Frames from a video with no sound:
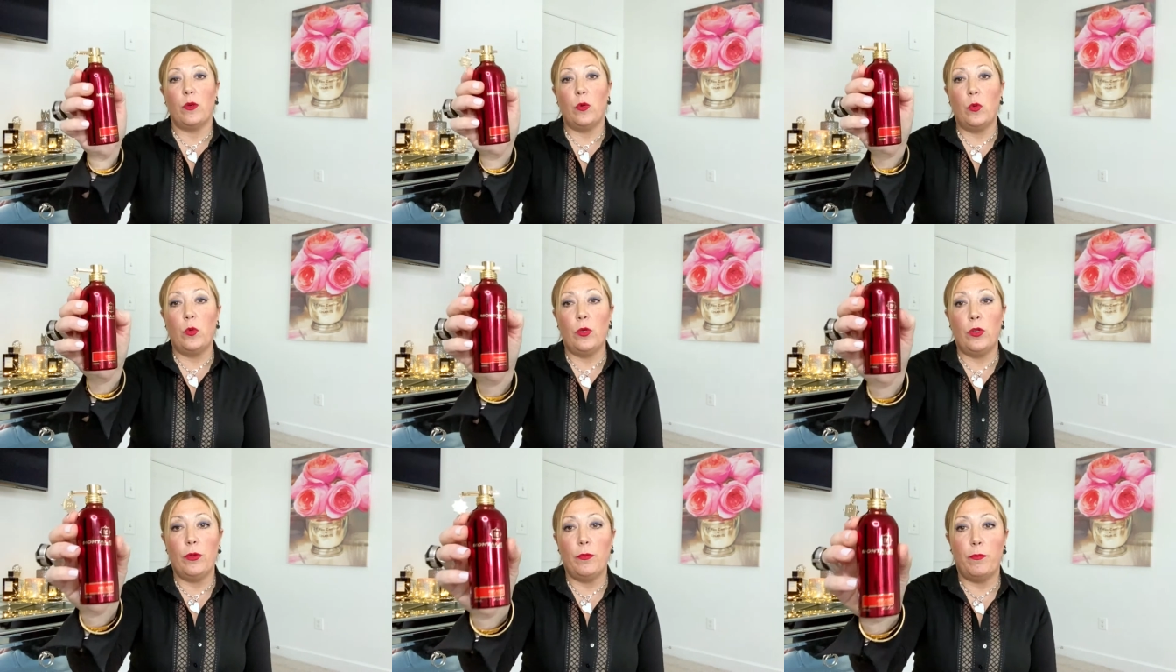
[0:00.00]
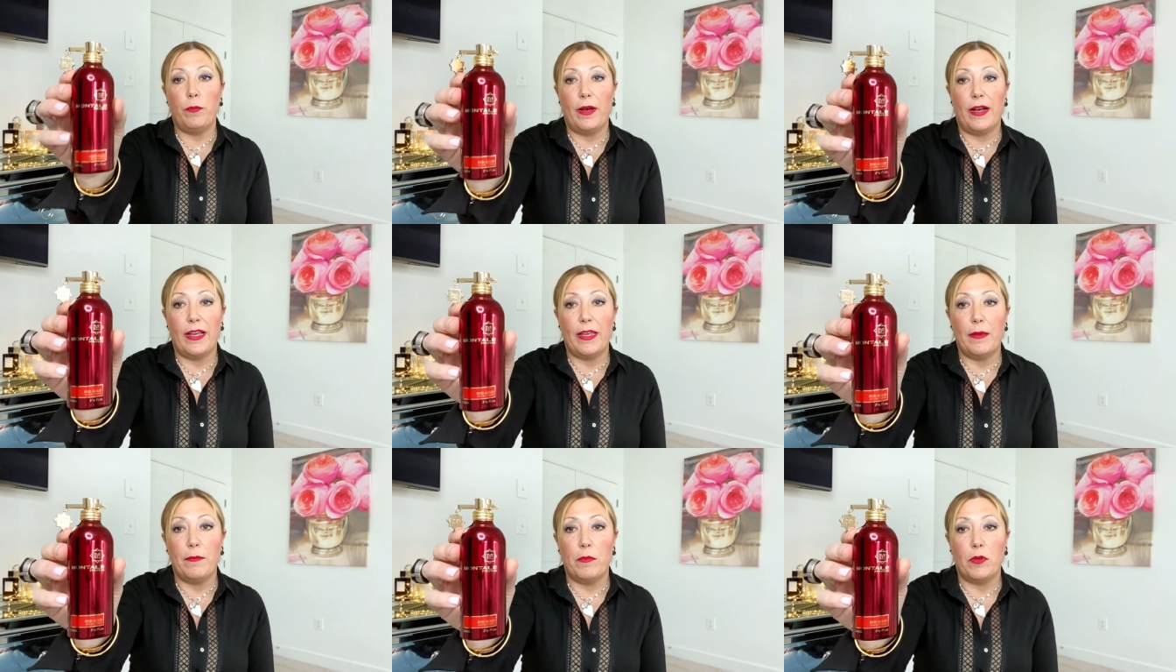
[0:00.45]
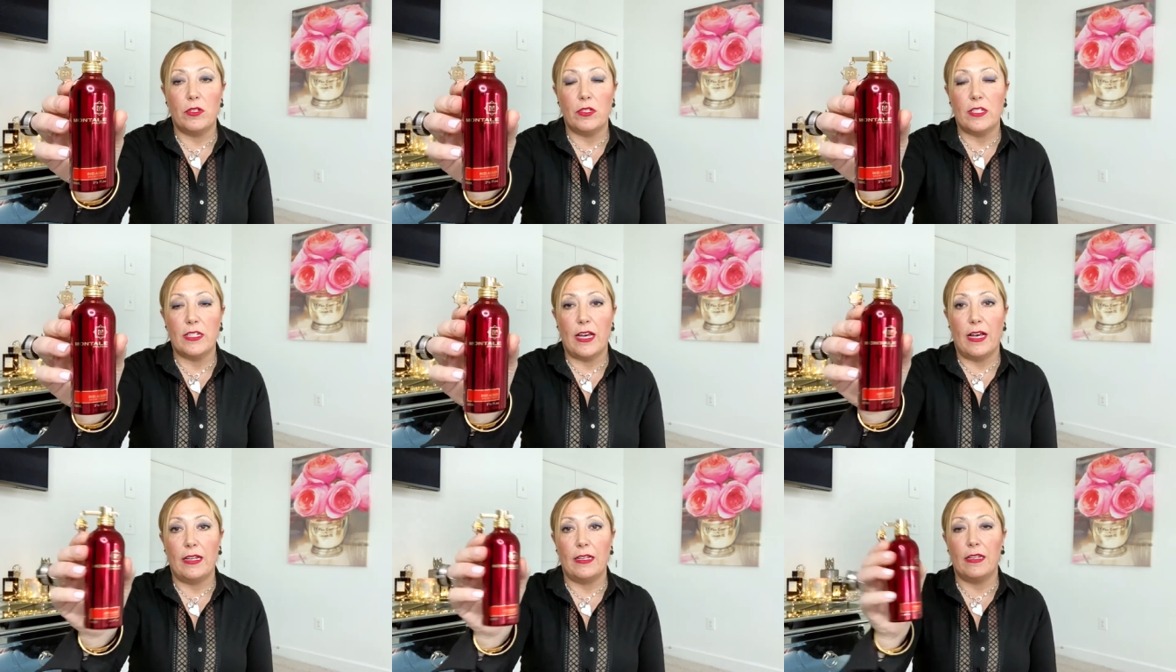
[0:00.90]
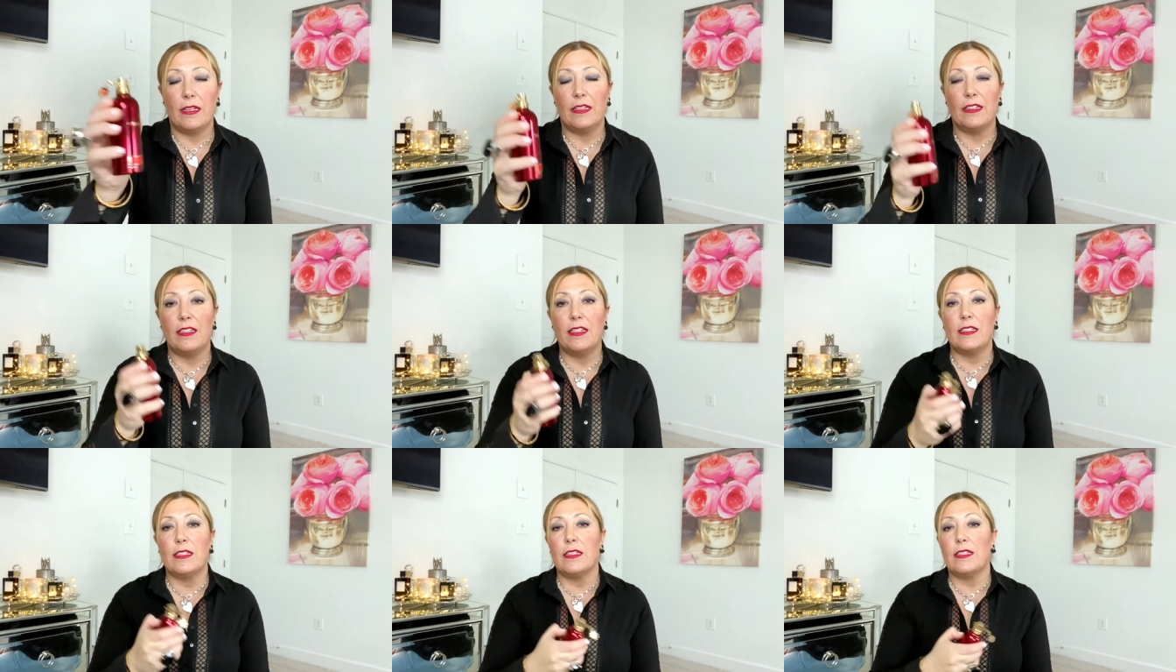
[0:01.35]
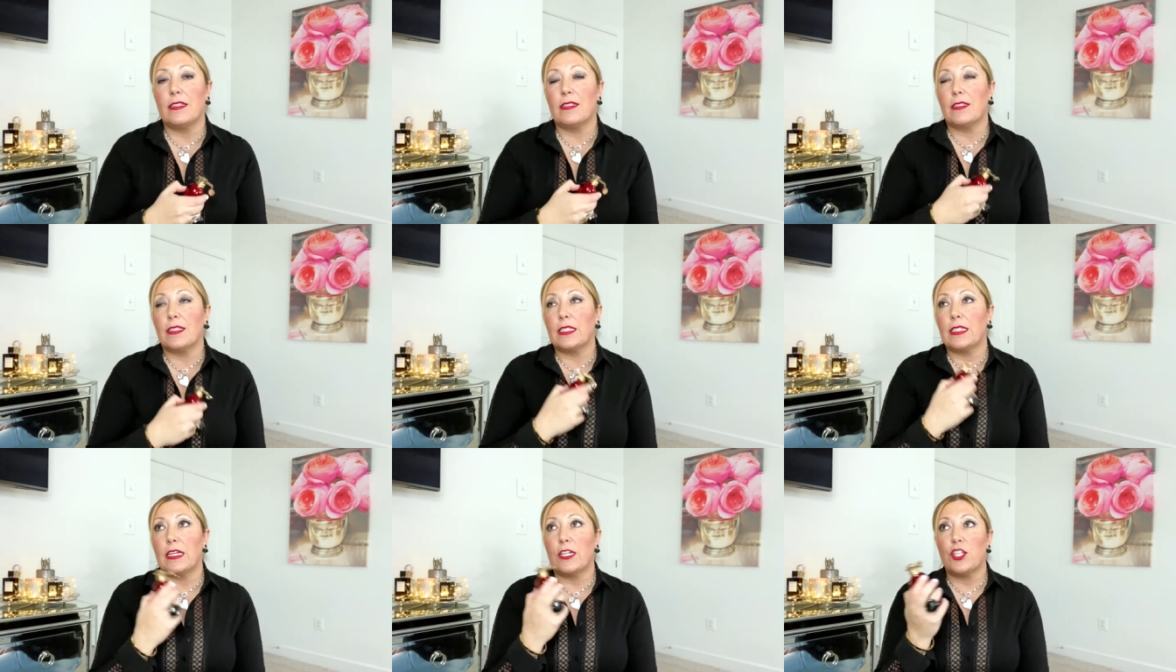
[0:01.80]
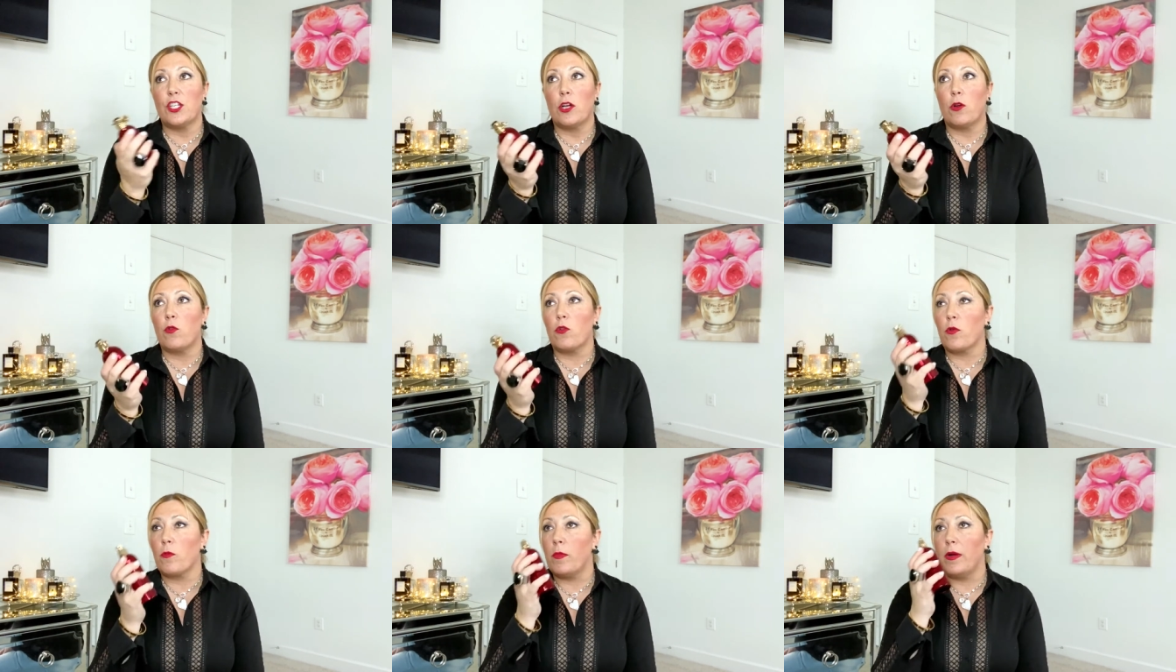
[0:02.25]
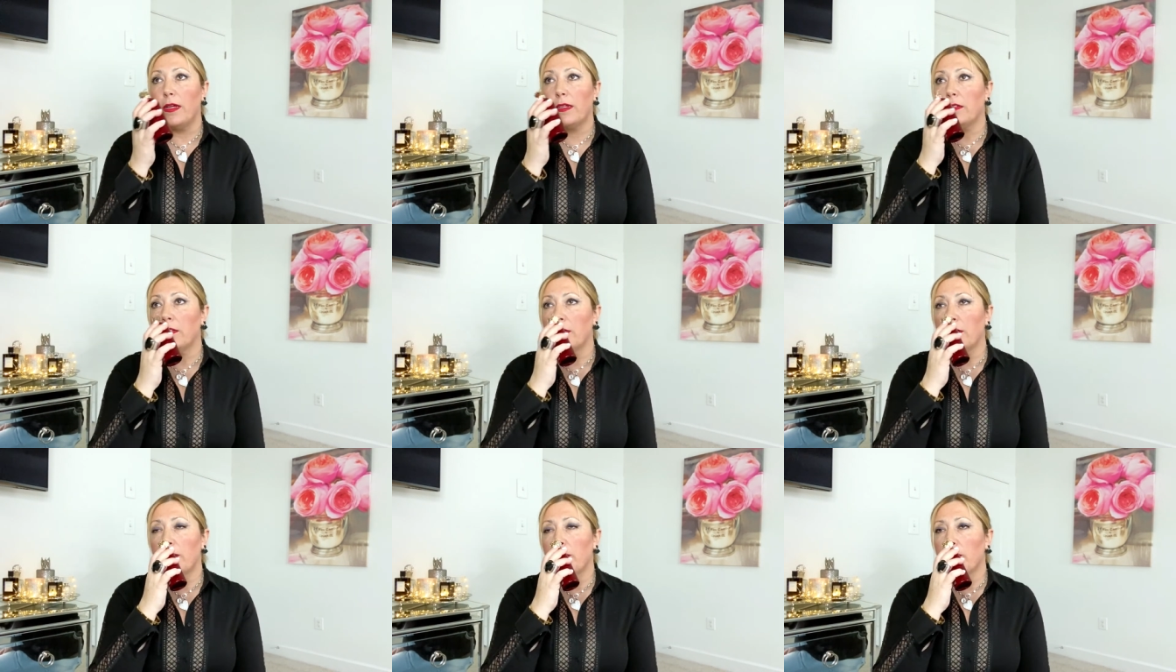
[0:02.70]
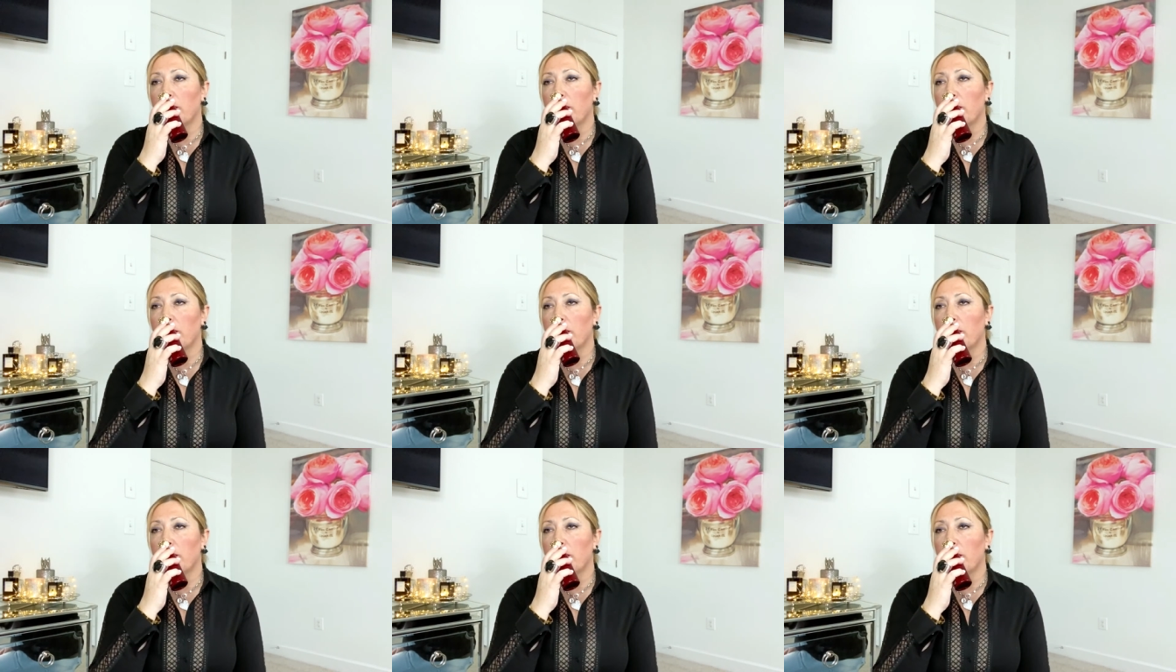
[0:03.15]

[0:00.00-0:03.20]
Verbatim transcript: Aoud by Montale. This is such a gourmand.